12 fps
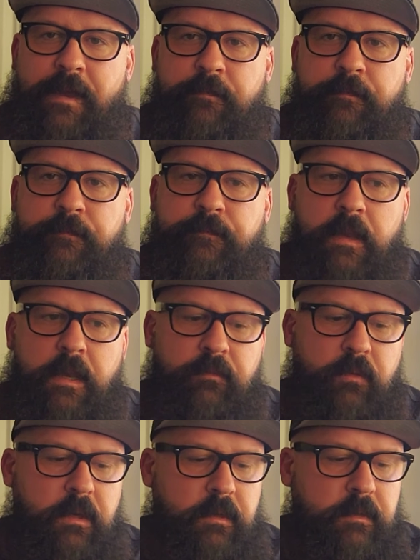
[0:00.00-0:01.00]

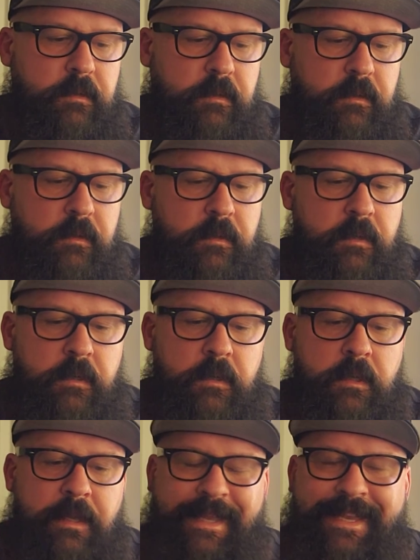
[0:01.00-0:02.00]
favorite
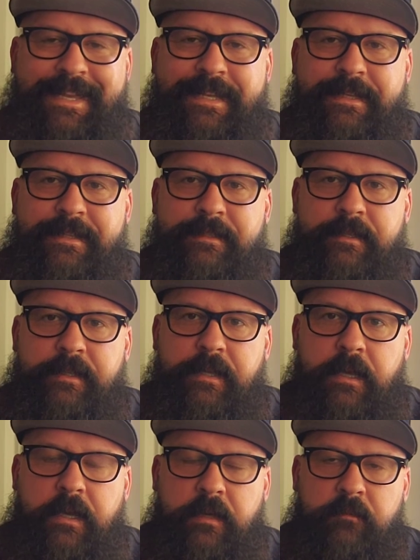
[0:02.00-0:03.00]
EDC
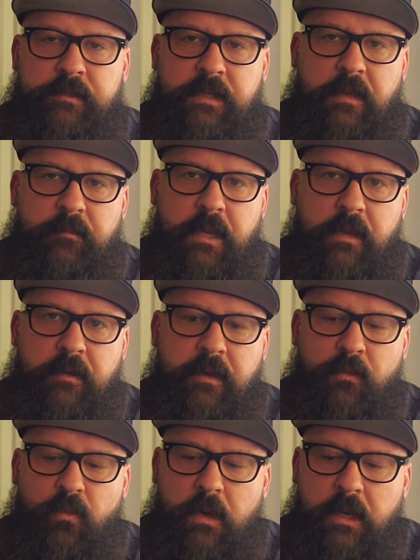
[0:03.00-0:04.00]
items that I'm
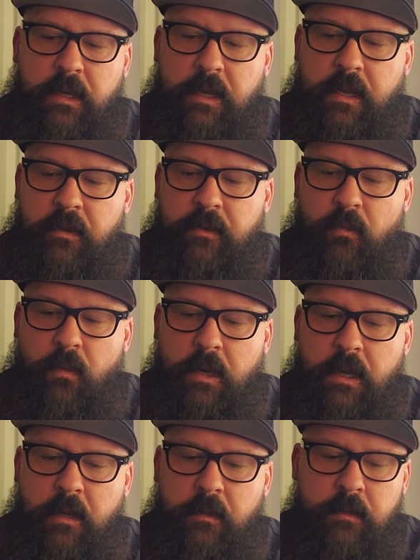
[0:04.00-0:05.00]
carrying right now in a
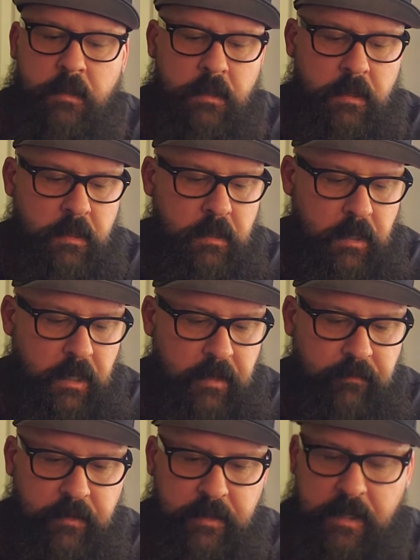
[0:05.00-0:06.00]
while. And
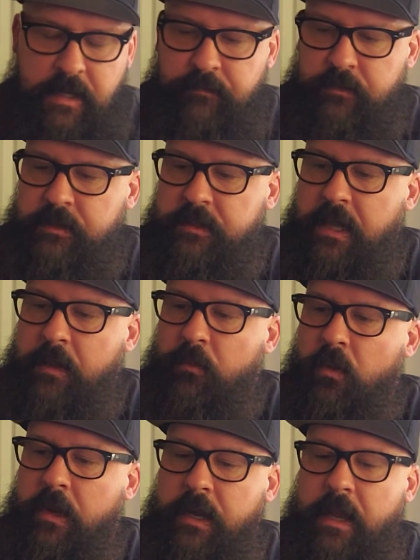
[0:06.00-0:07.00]
everything I have on the table
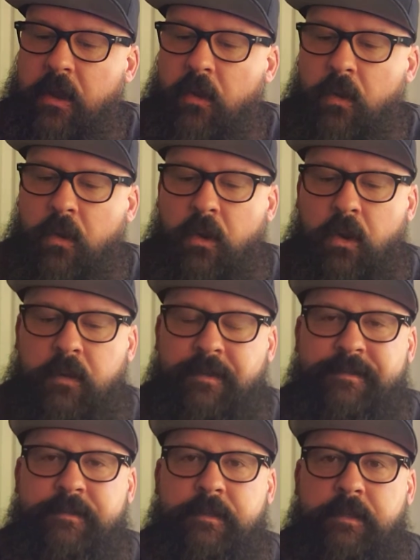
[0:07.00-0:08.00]
right now are
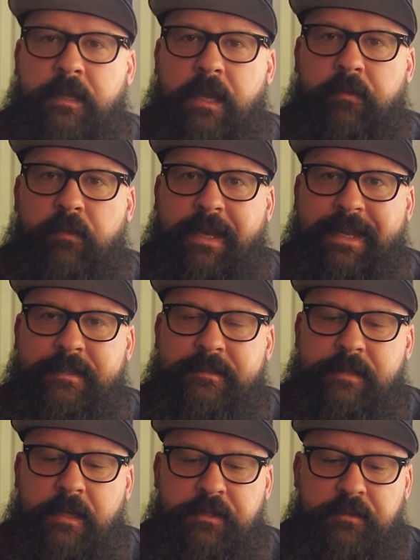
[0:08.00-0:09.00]
kind of like
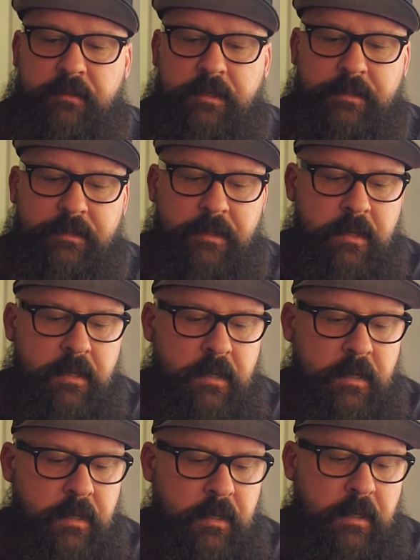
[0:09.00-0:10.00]
accessories.
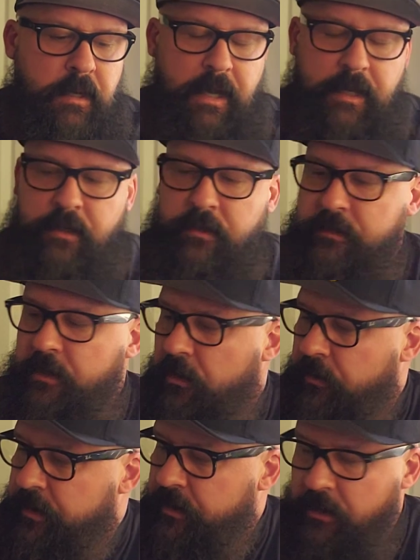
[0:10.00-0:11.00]
I could
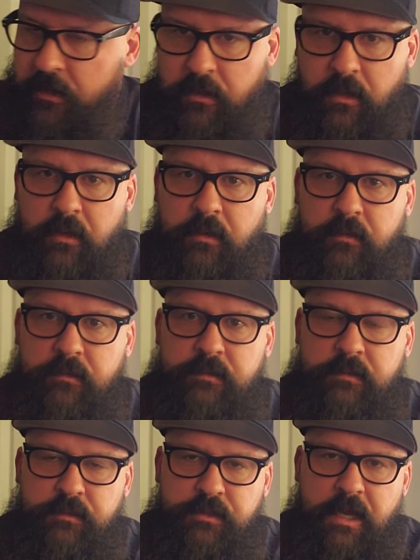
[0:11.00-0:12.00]
go into
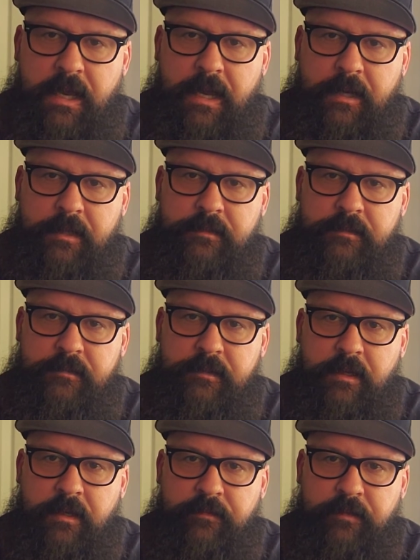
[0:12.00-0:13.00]
clothes and jackets and
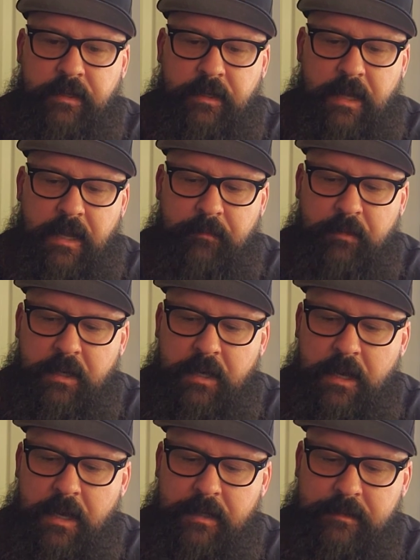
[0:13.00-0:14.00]
stuff, and I'm
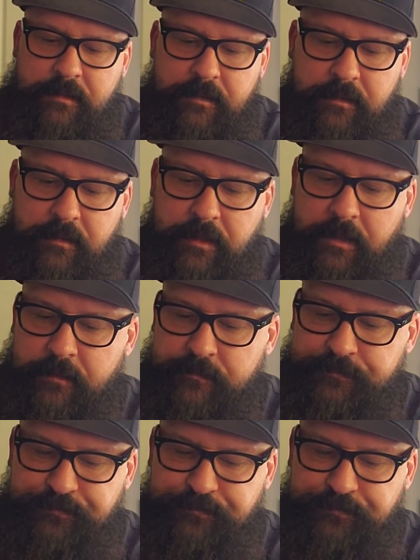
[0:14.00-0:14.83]
constantly